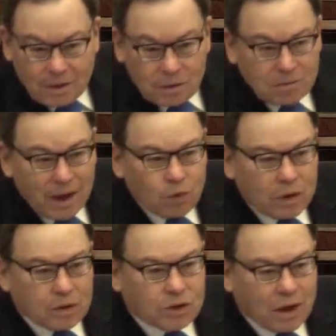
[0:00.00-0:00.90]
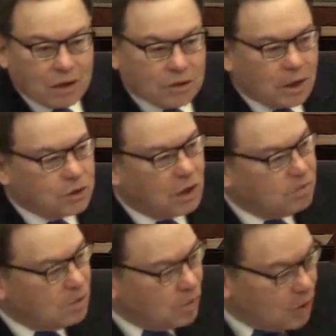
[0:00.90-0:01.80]
You might want to challenge that
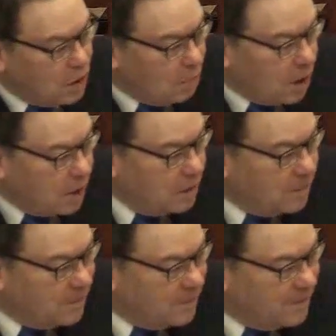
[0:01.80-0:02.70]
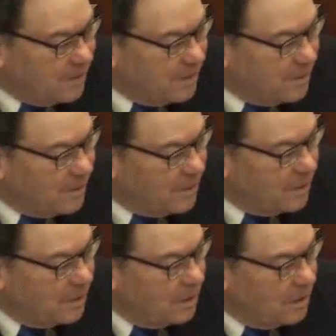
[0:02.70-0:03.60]
statement, but think about it.
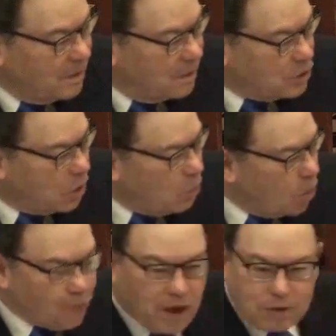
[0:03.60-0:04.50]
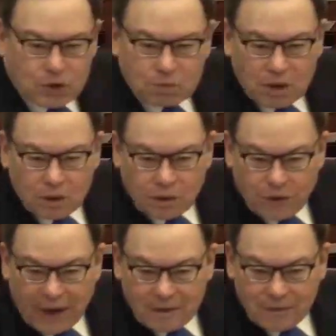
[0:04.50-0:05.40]
Is there a more famous meal
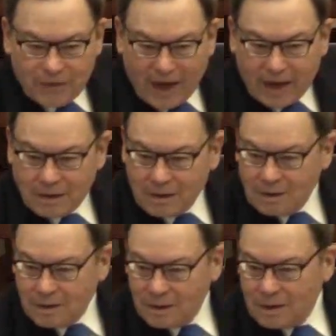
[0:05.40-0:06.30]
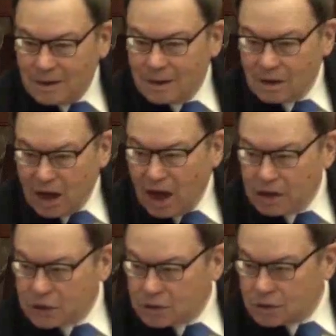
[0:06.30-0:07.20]
than that
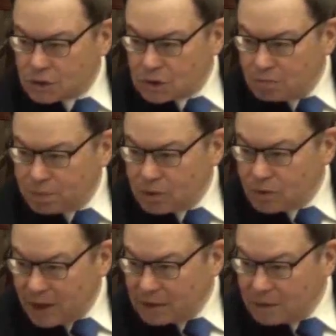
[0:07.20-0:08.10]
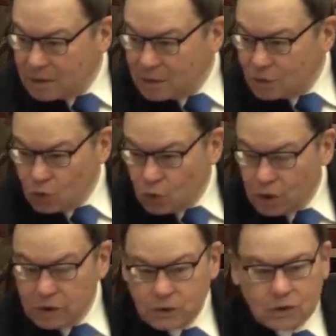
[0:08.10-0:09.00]
Last Supper, that
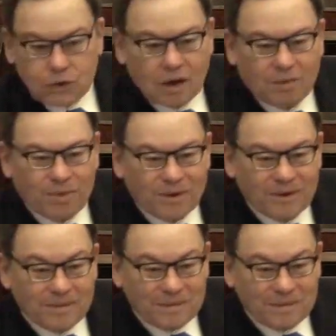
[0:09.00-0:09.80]
Lord's Supper?